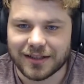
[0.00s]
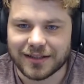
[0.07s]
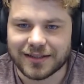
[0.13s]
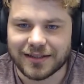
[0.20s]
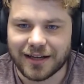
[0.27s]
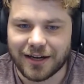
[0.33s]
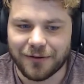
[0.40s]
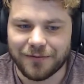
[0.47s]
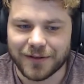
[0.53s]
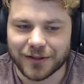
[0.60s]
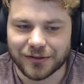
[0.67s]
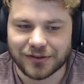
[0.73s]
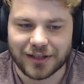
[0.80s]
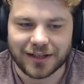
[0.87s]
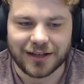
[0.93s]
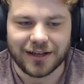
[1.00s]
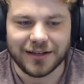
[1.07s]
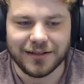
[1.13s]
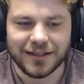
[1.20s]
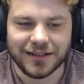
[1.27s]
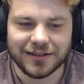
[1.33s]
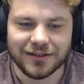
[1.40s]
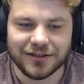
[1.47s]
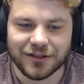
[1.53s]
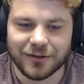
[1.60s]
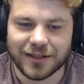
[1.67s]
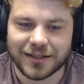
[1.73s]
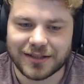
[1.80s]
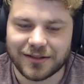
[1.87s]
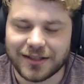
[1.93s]
It now feels like I need to
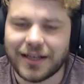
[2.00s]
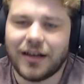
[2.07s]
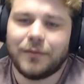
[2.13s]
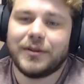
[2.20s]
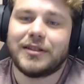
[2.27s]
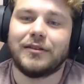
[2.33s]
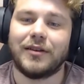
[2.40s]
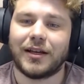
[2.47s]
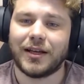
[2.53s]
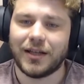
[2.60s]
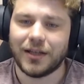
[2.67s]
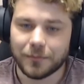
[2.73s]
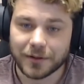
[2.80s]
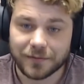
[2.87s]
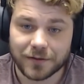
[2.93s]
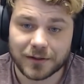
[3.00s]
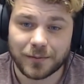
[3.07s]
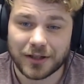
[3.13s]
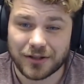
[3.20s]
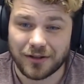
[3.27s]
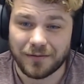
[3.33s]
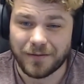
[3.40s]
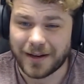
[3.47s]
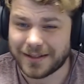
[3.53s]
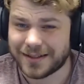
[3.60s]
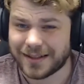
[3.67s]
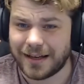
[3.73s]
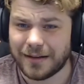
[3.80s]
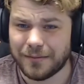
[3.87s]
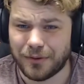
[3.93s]
do it. So yeah, I'll be doing it. It'll be for special
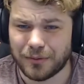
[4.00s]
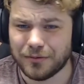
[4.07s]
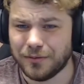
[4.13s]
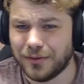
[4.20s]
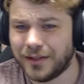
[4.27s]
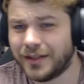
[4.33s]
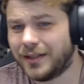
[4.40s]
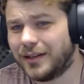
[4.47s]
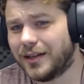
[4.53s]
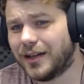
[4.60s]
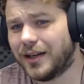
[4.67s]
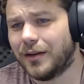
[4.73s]
effect again, probably.